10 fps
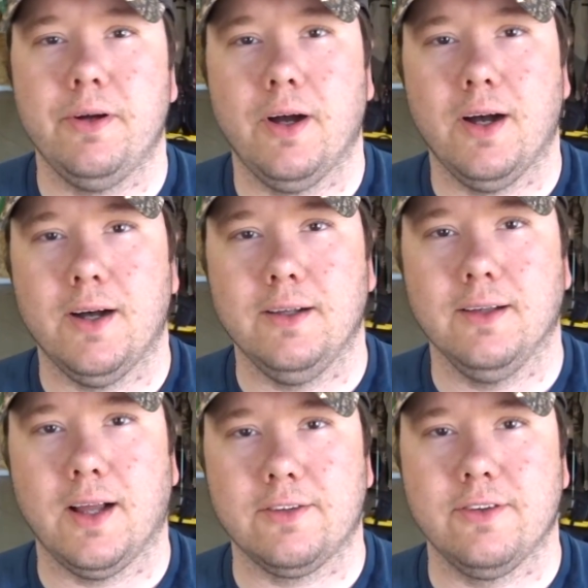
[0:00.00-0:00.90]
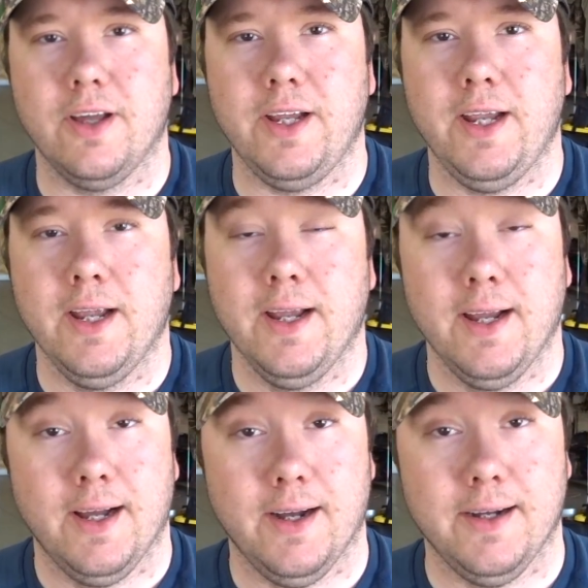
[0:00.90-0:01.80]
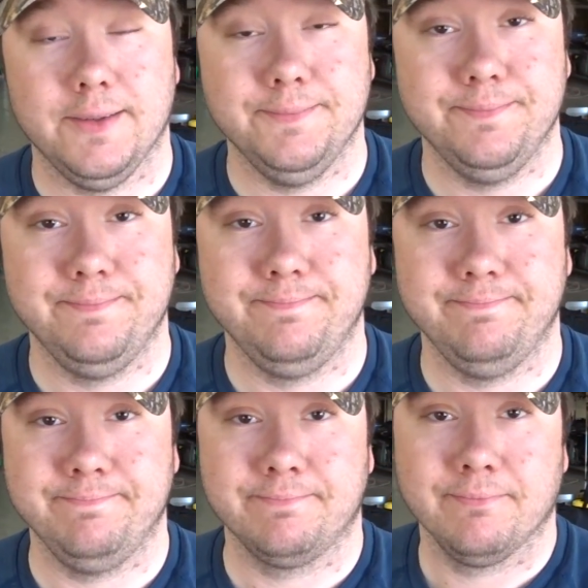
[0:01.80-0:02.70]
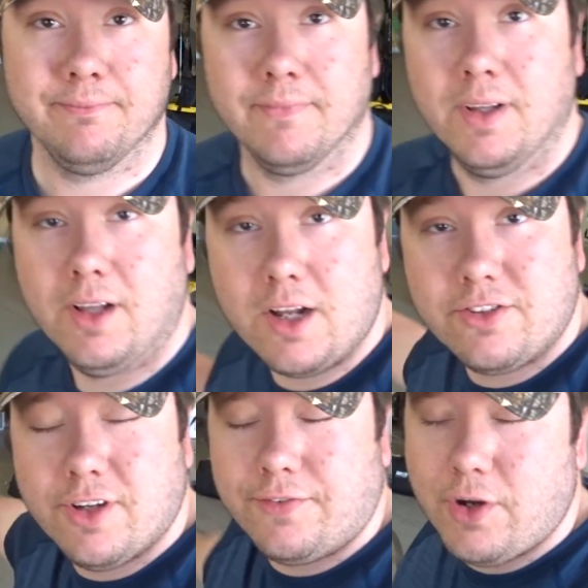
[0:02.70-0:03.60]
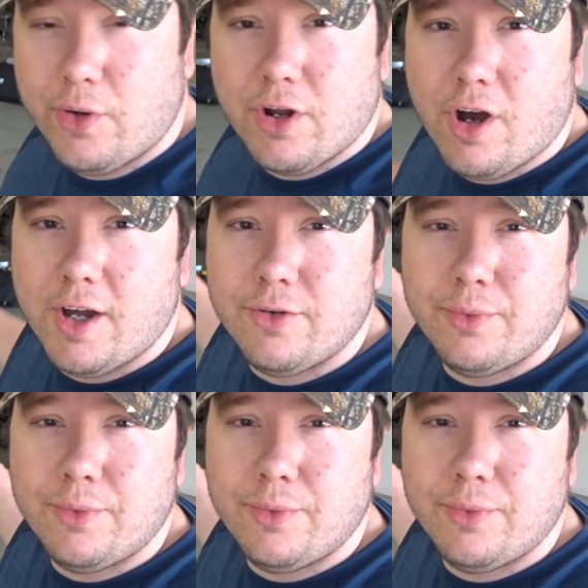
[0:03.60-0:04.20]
Like I say, a lot of stuff going on.